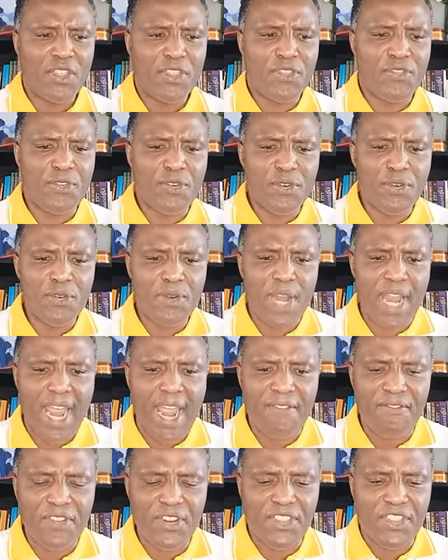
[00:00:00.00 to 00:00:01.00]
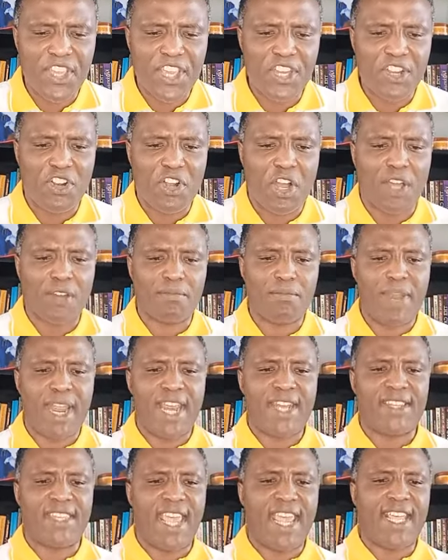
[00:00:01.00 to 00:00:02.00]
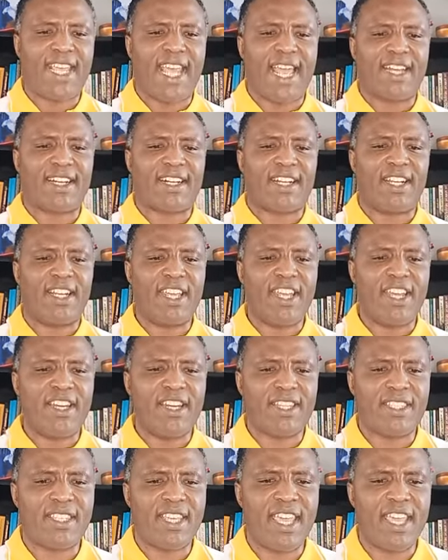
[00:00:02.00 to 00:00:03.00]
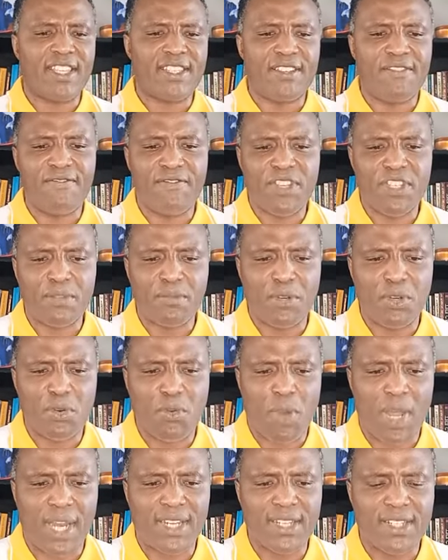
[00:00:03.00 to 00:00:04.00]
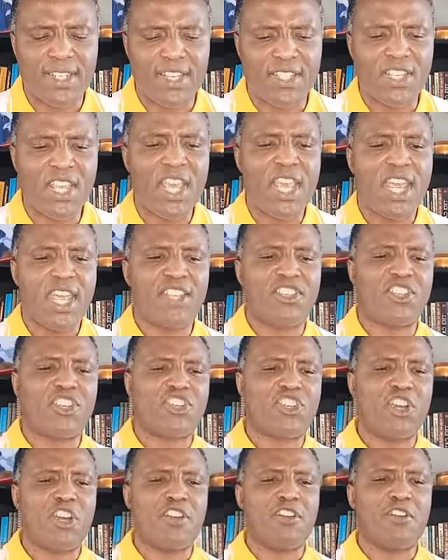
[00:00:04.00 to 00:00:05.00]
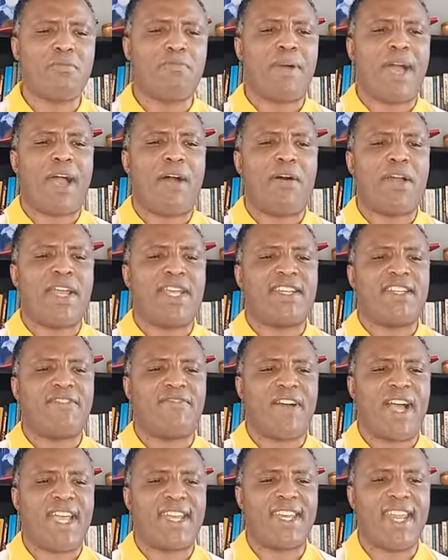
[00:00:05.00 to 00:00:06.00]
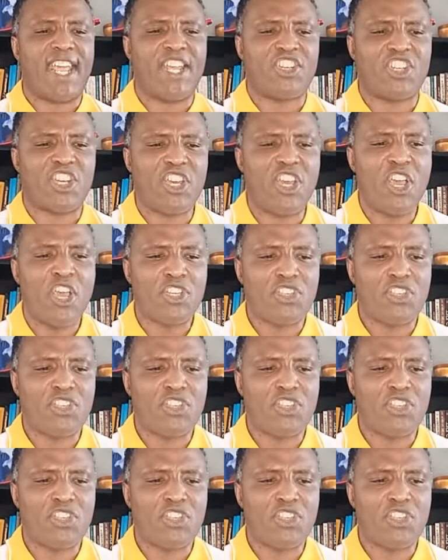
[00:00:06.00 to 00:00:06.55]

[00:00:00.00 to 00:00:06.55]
Through everything God made, they can clearly see his invisible qualities, his eternal power and divine nature,